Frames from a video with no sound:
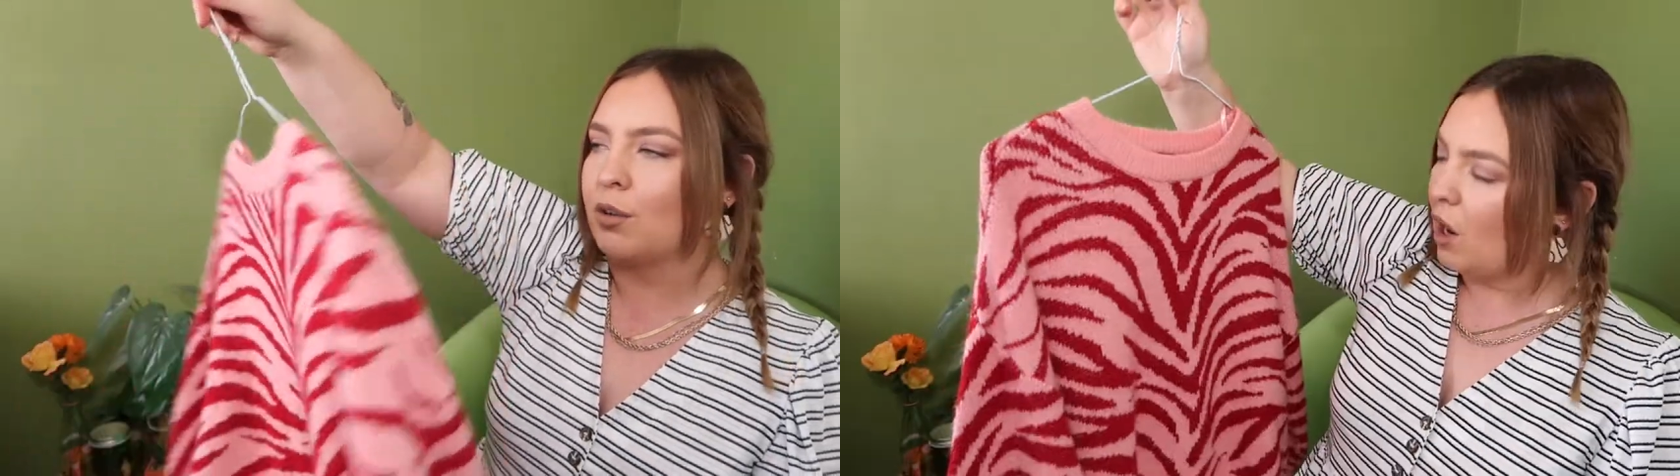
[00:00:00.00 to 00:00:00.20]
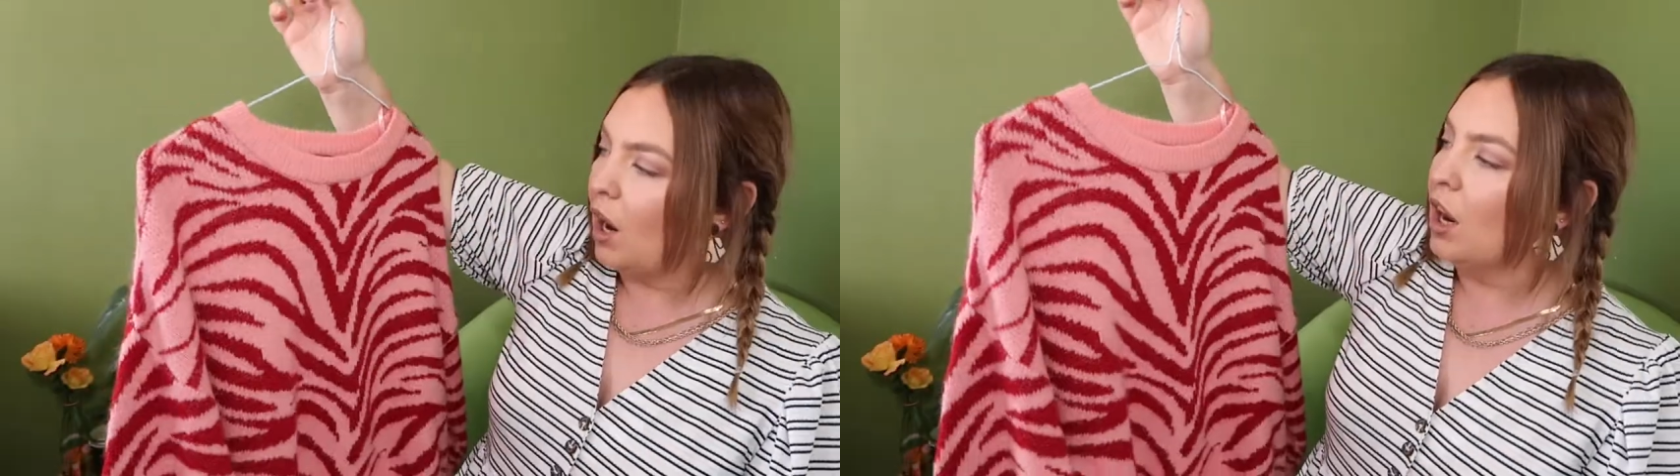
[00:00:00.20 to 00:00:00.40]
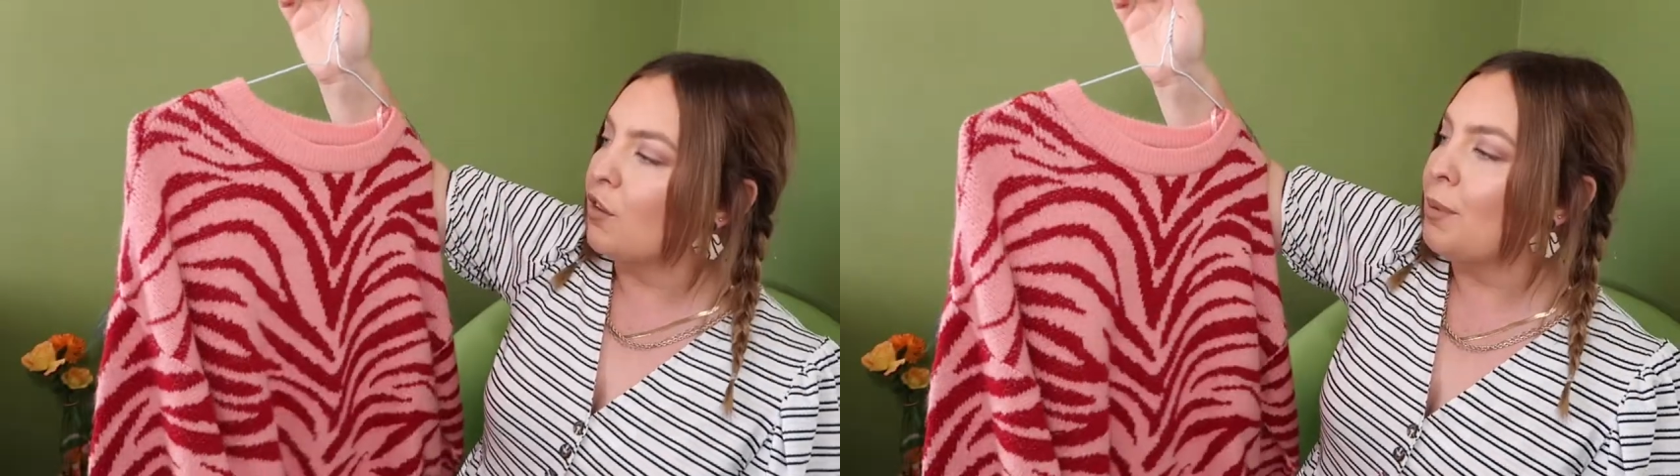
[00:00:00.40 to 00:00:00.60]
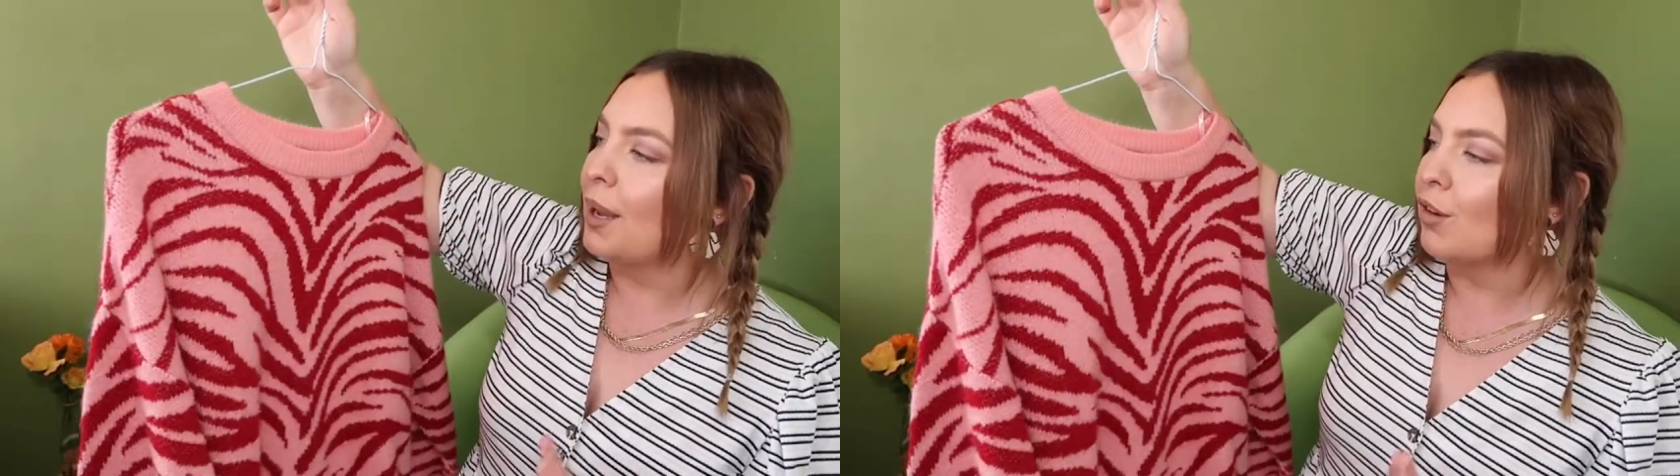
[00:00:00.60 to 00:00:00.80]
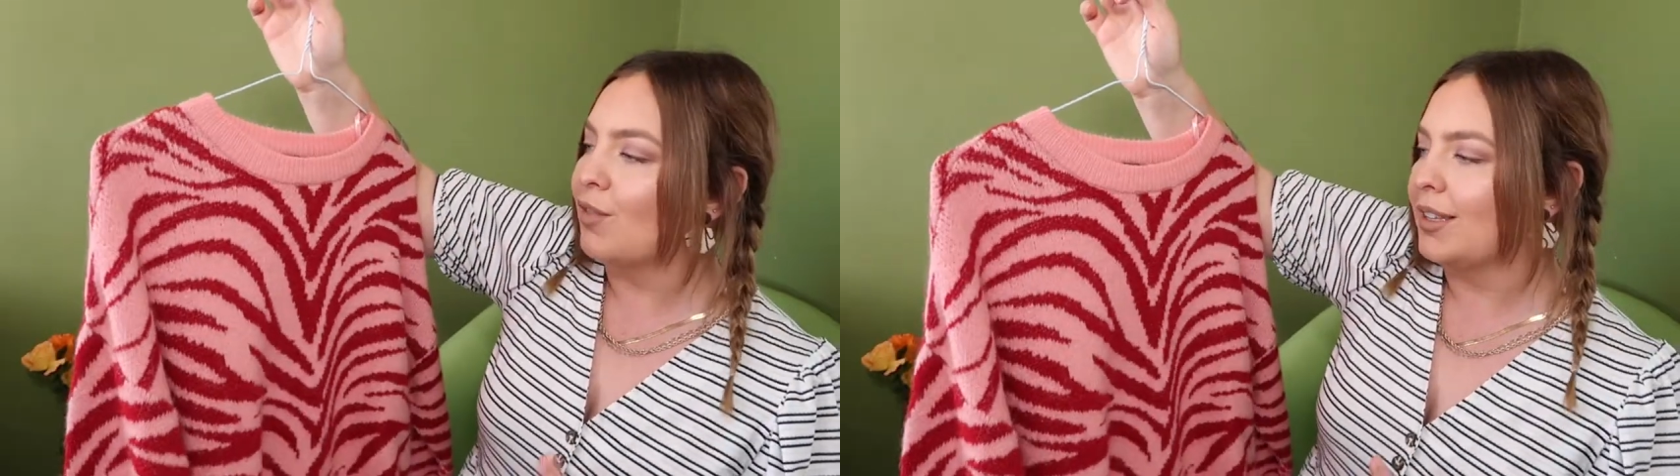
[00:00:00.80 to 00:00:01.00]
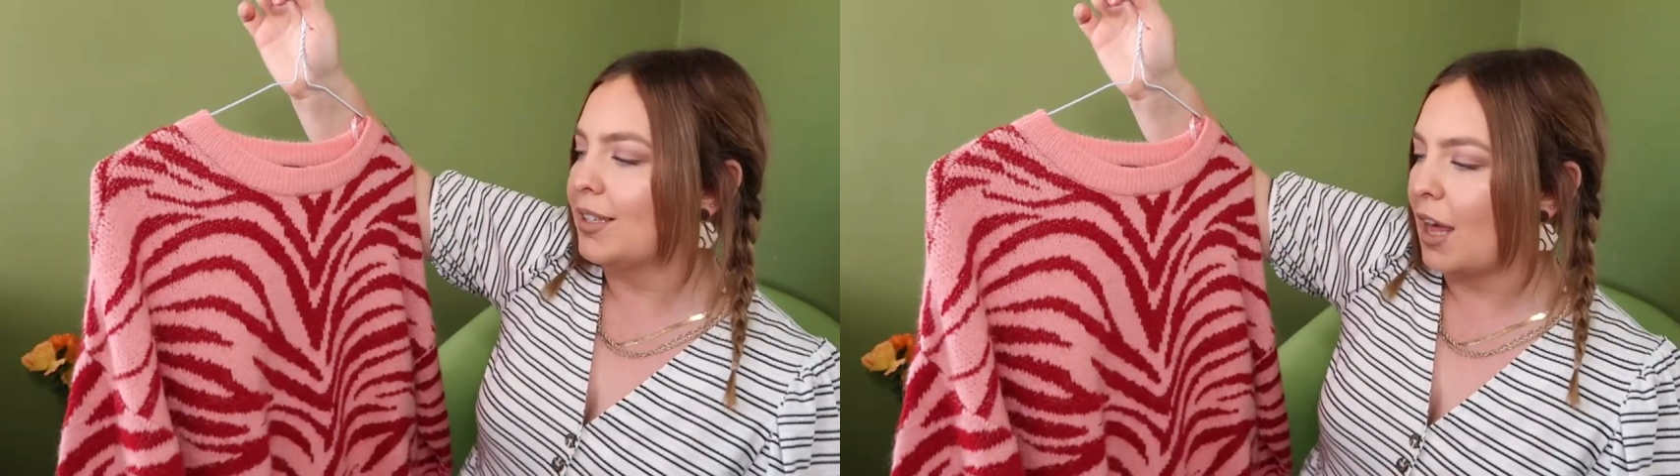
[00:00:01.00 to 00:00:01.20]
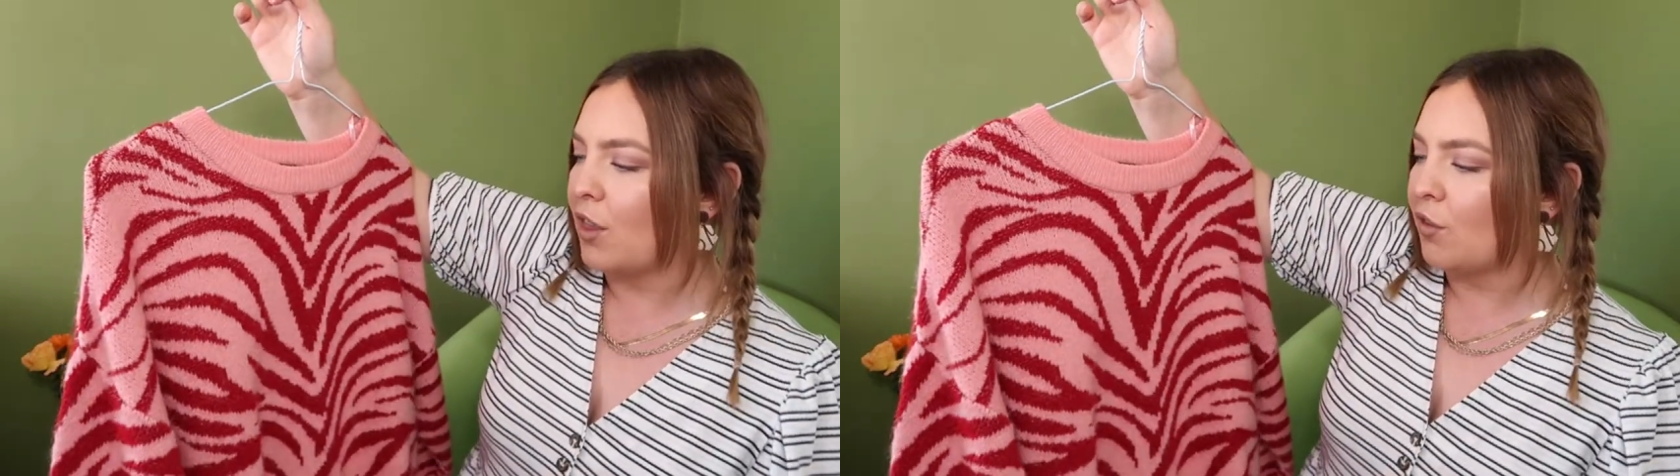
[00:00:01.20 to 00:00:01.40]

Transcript: which I love pink and red together.